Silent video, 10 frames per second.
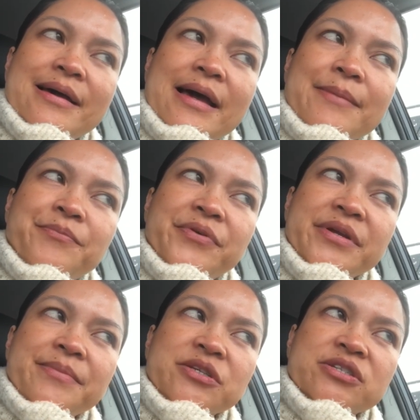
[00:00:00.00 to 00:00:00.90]
I'm
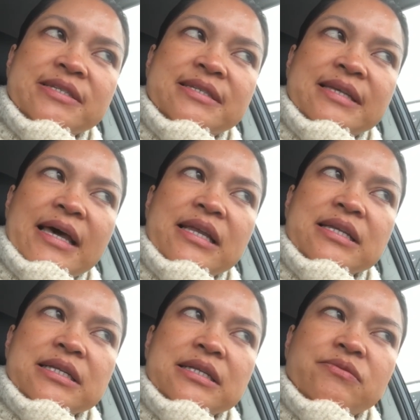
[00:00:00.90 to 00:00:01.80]
pretty much set.
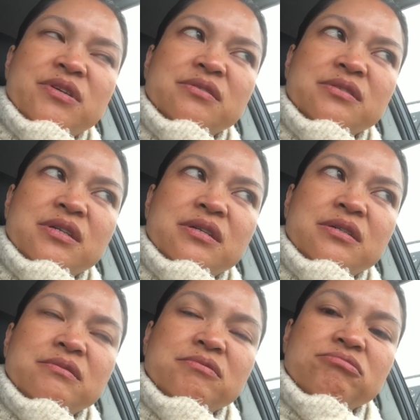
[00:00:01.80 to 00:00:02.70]
Well,
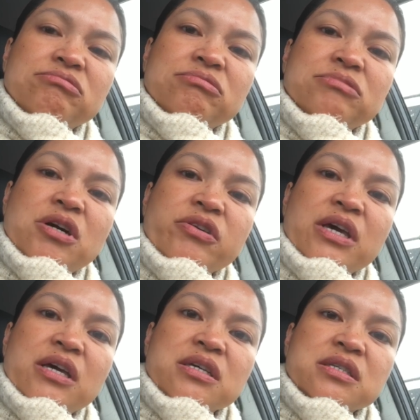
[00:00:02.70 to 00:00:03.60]
no.
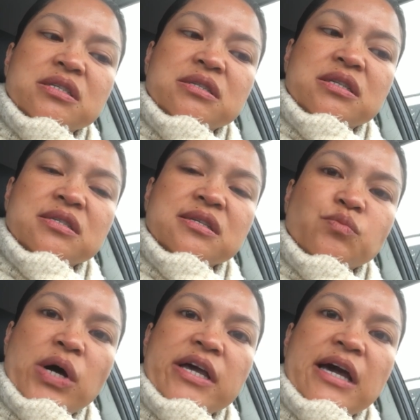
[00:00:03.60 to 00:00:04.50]
Okay, this
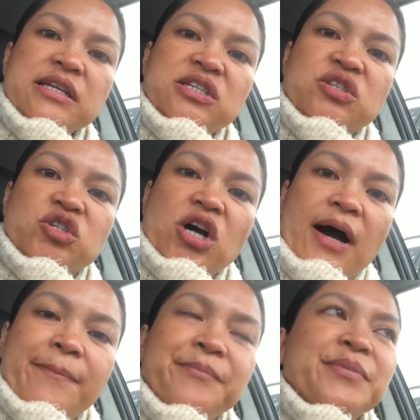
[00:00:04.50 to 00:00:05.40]
is why I need to
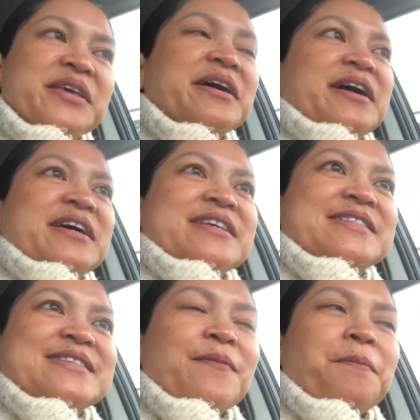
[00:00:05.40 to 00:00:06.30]
shop, because